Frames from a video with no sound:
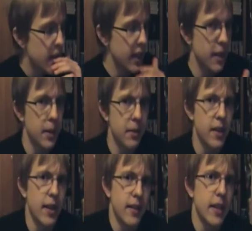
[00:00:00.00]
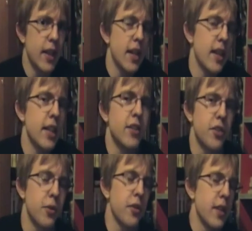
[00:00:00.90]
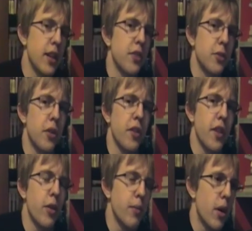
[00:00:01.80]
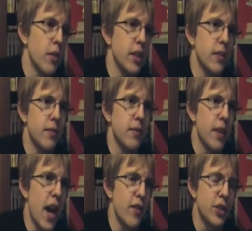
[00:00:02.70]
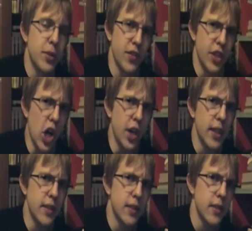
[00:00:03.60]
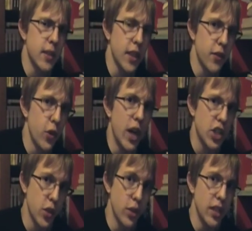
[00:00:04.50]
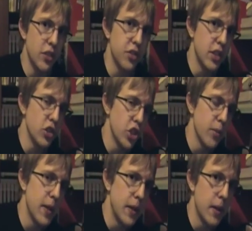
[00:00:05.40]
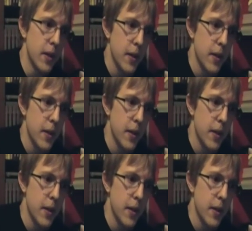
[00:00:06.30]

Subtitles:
Like that is the sort of thing that would probably have a specific audience. Like if you're actually really interested in German.